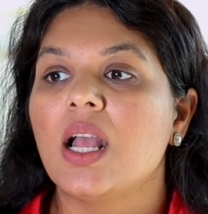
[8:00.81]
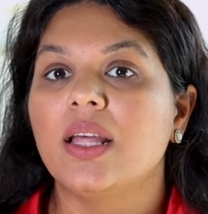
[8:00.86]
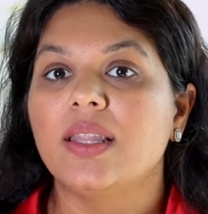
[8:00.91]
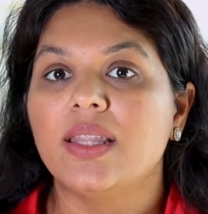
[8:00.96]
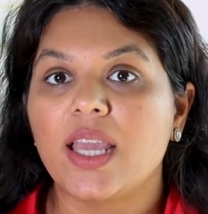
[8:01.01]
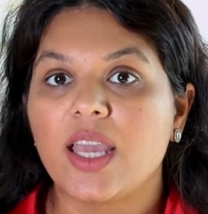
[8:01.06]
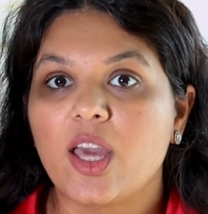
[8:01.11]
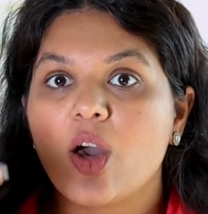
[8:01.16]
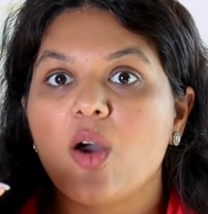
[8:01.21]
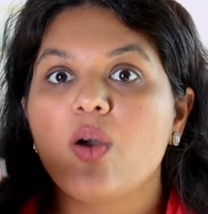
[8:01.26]

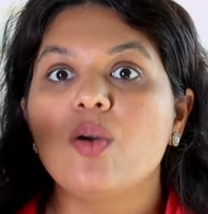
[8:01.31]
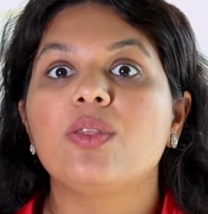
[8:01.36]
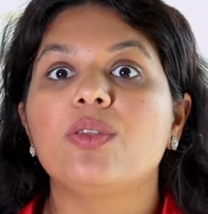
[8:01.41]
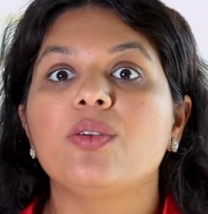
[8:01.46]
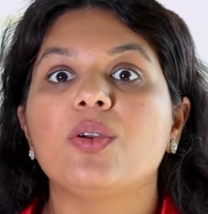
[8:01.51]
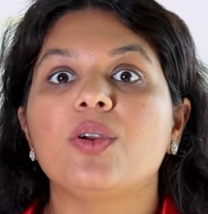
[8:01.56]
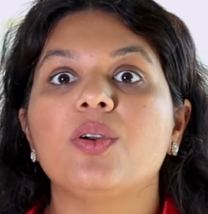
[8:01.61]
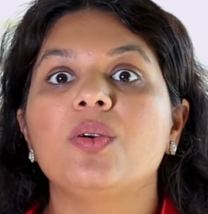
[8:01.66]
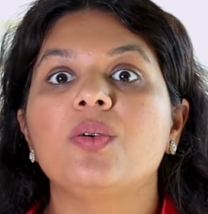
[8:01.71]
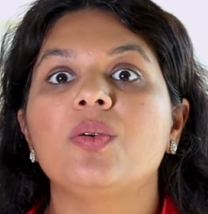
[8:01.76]
They go
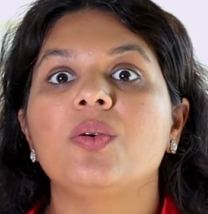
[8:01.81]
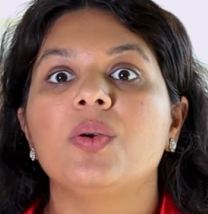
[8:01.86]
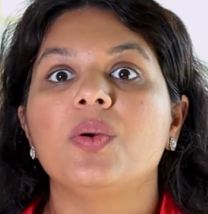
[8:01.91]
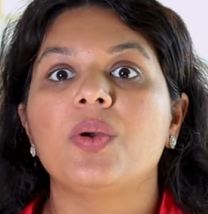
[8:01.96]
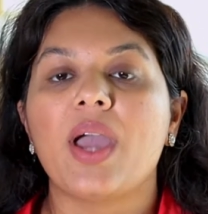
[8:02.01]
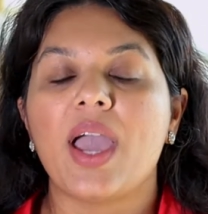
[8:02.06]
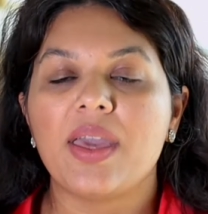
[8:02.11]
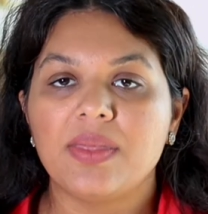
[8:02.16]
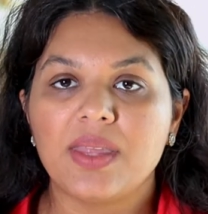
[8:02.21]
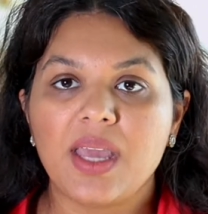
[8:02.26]
through
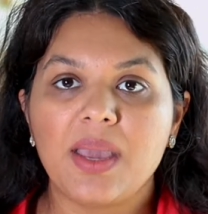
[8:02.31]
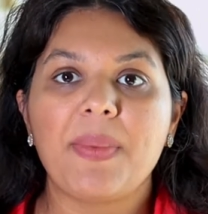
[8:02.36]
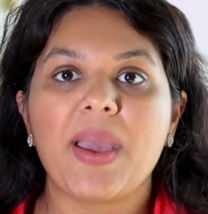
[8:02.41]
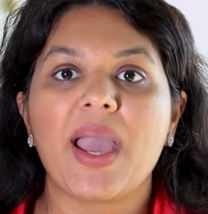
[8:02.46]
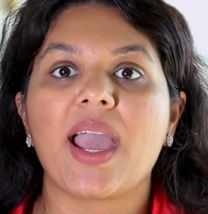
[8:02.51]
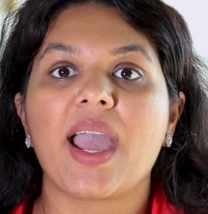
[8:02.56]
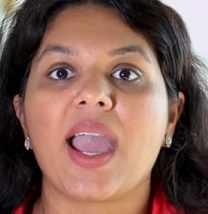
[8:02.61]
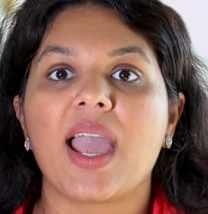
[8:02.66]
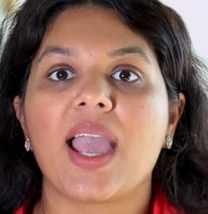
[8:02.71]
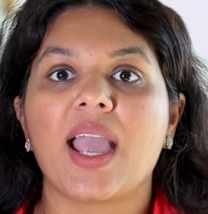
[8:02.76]
and they
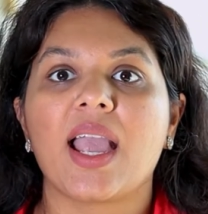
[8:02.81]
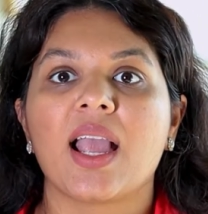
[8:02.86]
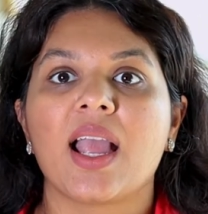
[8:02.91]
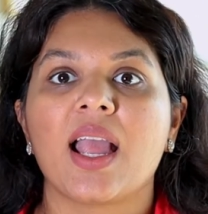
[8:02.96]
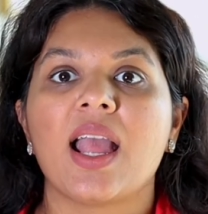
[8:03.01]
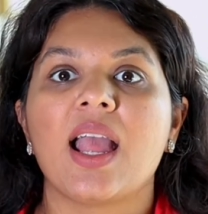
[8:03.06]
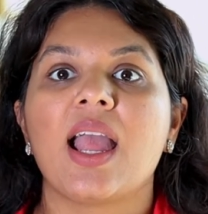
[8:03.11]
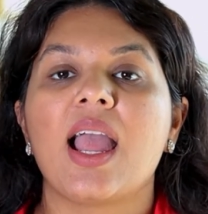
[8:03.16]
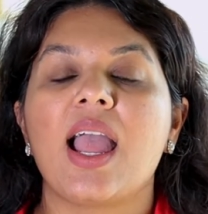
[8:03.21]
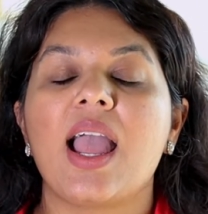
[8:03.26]
pay,
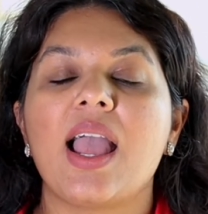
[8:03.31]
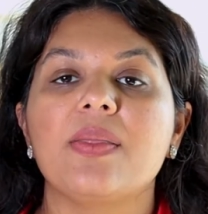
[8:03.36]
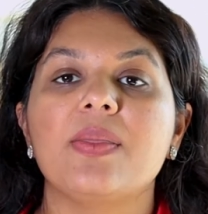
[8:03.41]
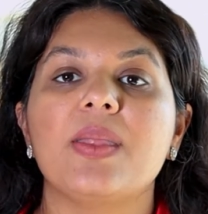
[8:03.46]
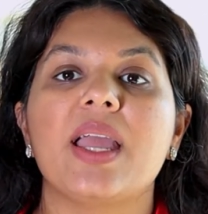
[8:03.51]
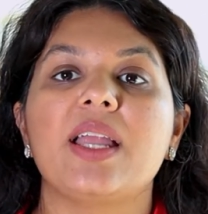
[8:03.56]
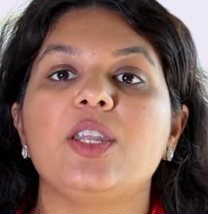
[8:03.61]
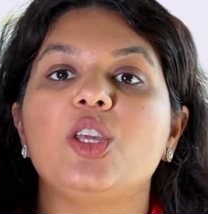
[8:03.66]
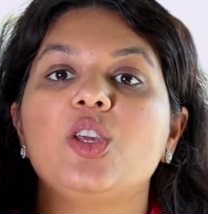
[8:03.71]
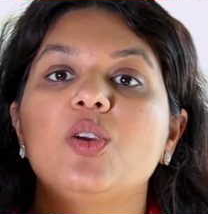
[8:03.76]
and
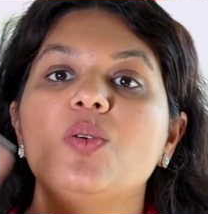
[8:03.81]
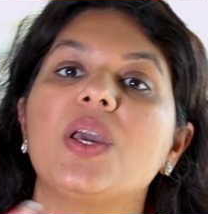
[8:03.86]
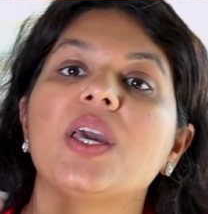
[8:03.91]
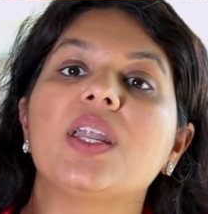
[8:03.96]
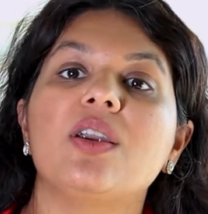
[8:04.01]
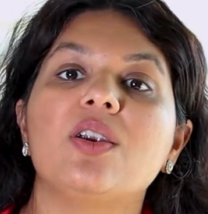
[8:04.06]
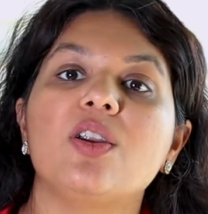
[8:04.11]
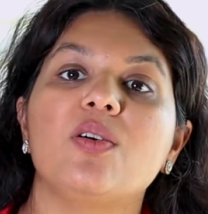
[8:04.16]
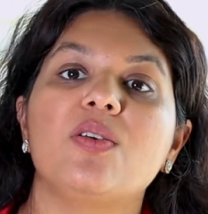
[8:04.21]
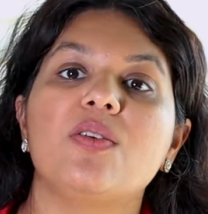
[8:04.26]
then you get
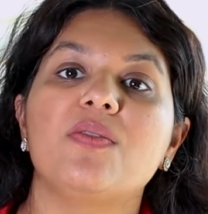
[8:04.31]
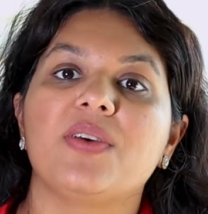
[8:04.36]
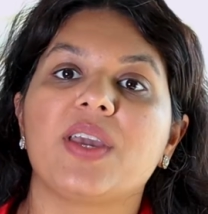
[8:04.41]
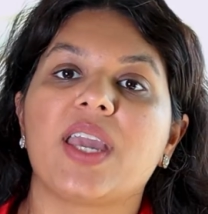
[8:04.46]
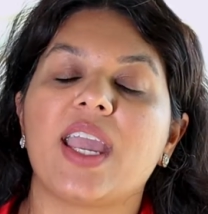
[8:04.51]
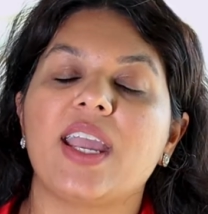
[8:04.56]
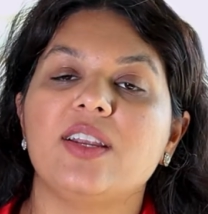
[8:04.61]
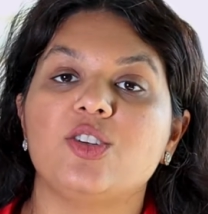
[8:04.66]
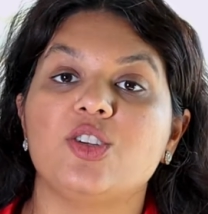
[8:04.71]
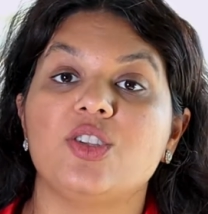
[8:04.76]
a
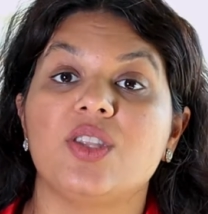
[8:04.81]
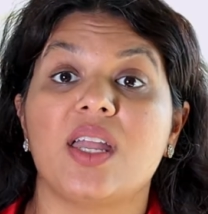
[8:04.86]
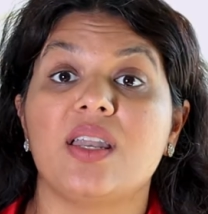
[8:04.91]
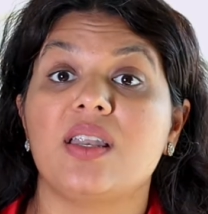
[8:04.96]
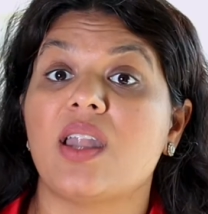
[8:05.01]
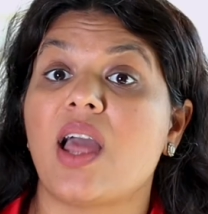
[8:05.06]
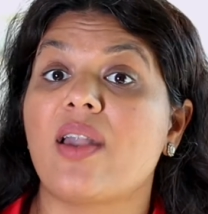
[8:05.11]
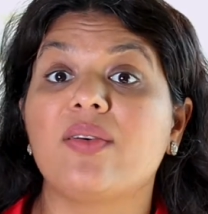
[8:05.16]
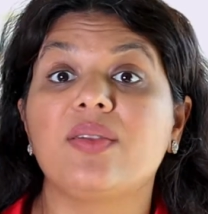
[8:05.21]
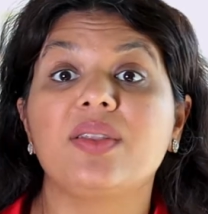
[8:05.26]
notification
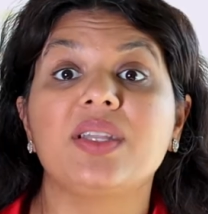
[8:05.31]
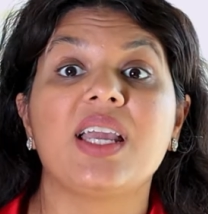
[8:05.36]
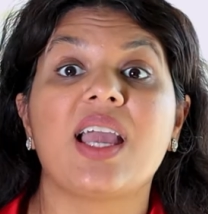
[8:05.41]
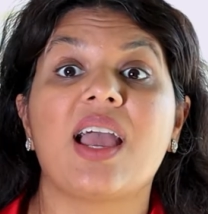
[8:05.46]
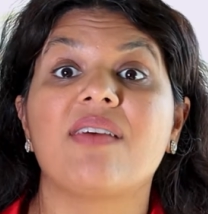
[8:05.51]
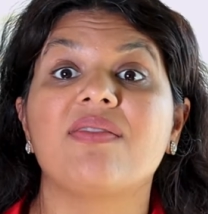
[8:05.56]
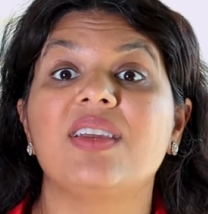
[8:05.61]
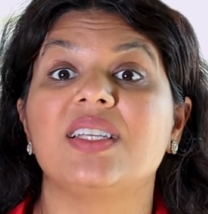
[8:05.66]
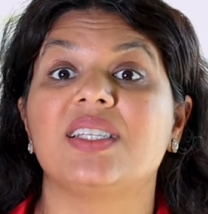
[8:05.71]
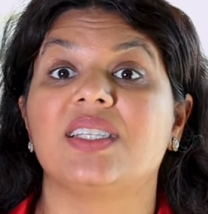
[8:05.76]
that not only
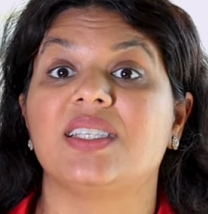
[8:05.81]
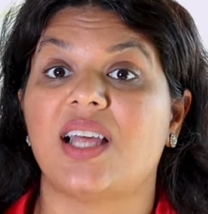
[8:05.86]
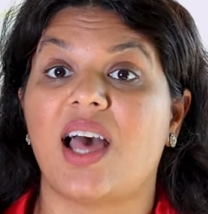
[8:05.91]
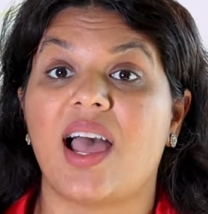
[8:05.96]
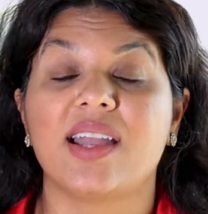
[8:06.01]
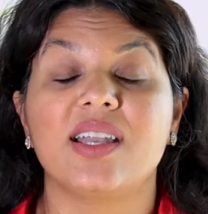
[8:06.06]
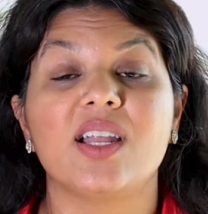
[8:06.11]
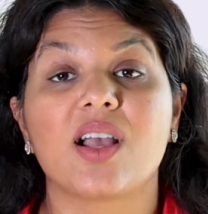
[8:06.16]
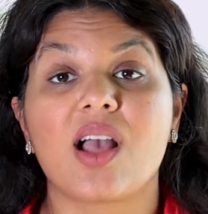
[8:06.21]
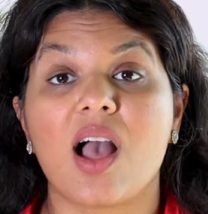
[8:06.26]
have they
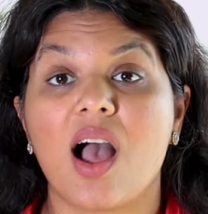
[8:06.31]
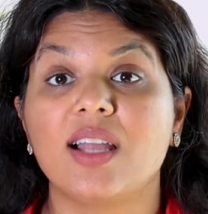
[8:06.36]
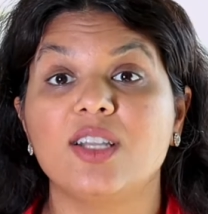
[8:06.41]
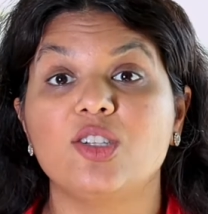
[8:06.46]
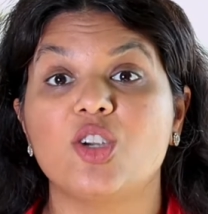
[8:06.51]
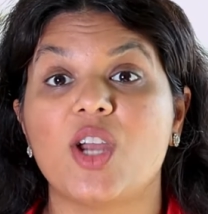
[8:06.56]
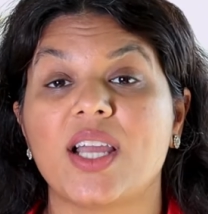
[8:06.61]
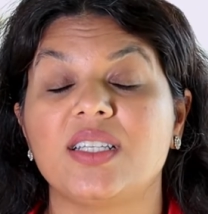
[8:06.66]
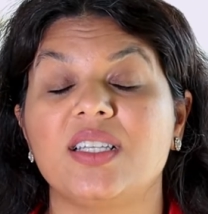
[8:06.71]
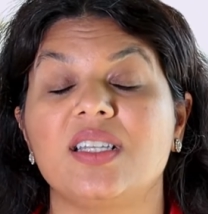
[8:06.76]
signed a
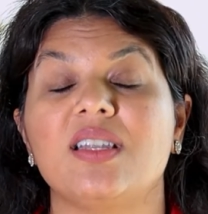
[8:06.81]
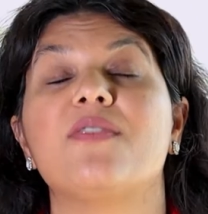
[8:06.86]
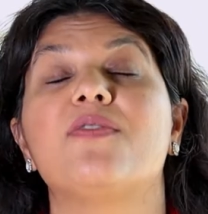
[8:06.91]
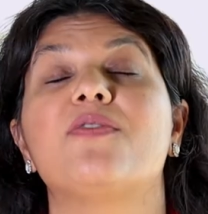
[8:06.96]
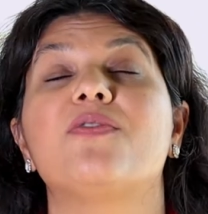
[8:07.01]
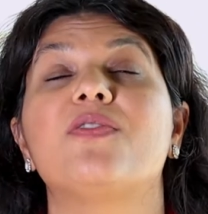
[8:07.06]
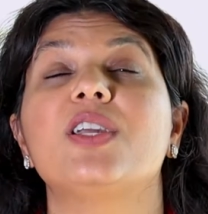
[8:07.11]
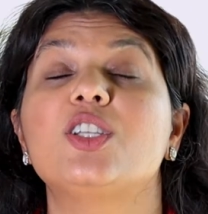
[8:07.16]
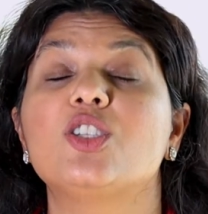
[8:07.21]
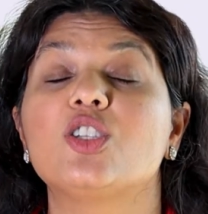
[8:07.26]
contract and
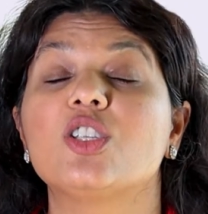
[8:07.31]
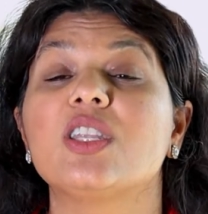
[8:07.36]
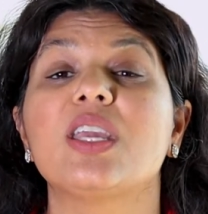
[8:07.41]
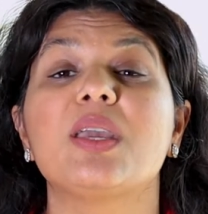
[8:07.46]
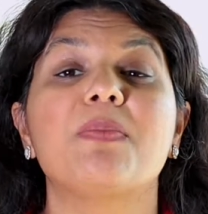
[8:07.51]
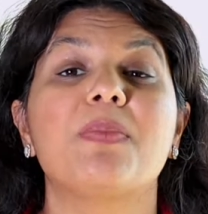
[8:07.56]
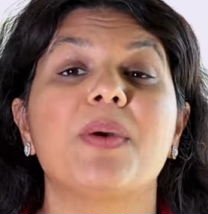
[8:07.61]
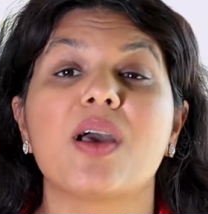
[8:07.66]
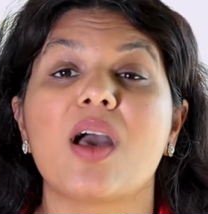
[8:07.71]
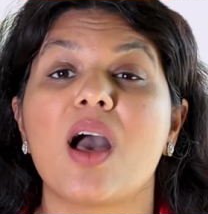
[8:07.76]

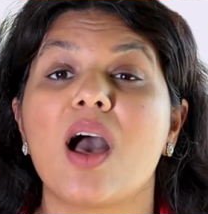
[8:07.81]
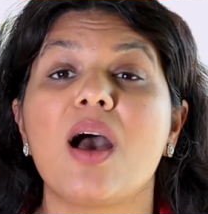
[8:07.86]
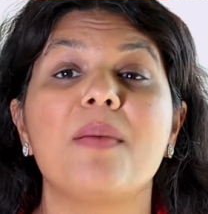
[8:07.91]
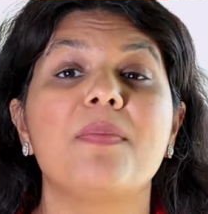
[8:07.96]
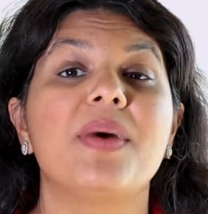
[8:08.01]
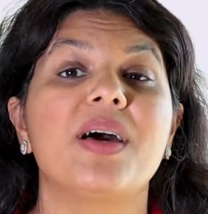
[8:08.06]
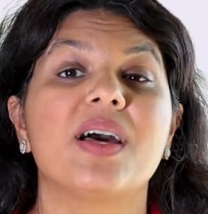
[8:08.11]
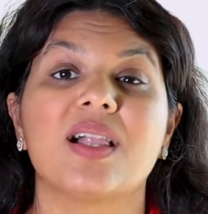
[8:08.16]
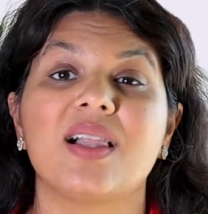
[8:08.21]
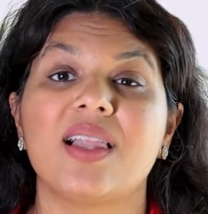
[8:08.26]
officially
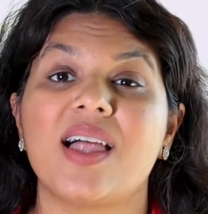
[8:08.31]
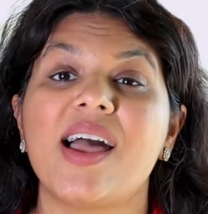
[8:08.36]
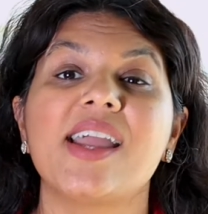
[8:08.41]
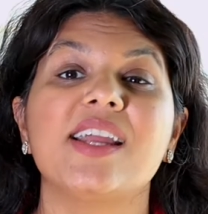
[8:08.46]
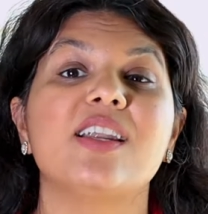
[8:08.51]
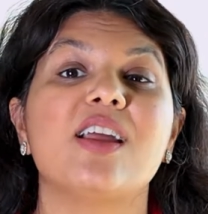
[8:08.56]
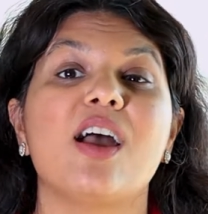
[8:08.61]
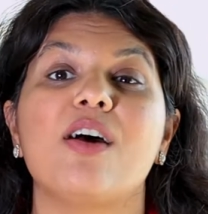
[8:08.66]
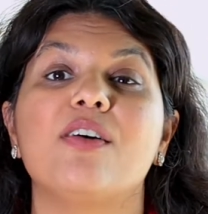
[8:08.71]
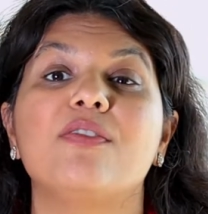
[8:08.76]
become a
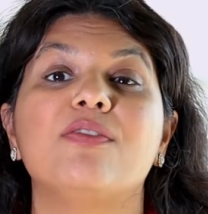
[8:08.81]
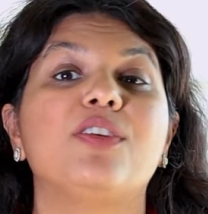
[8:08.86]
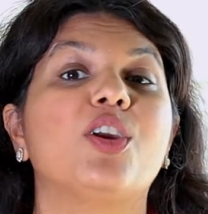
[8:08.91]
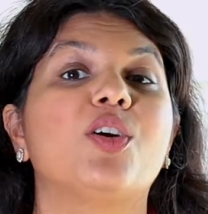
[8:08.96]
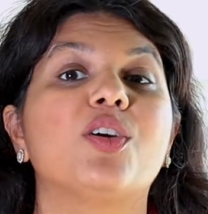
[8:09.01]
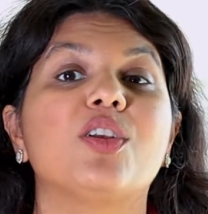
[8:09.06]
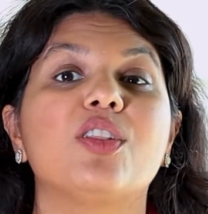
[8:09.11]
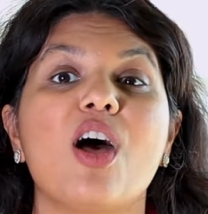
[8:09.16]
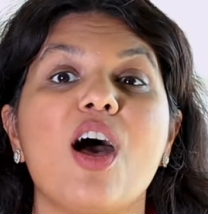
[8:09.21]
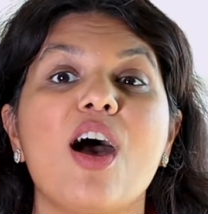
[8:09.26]
client of
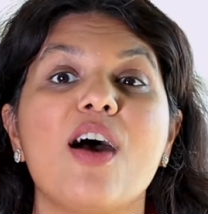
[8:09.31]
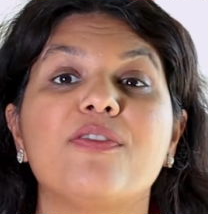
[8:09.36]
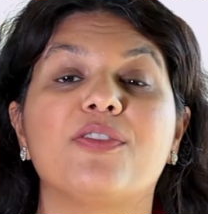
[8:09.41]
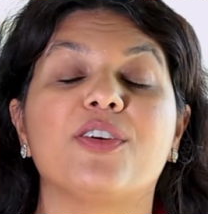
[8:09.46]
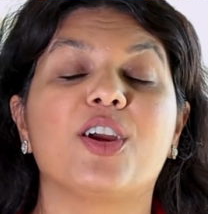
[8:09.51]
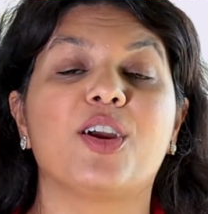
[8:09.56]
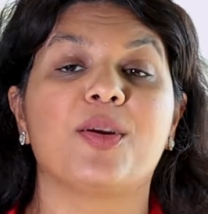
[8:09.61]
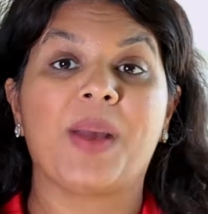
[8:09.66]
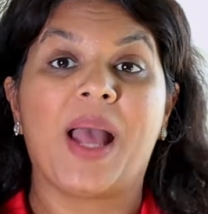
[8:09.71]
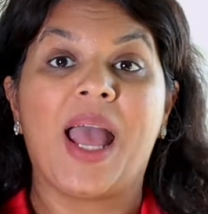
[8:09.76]
your law
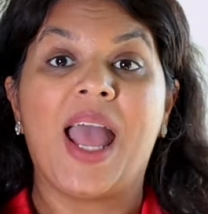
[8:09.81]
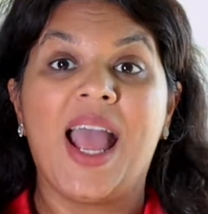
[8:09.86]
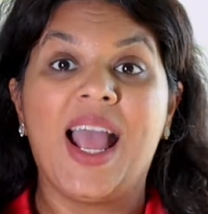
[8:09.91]
firm,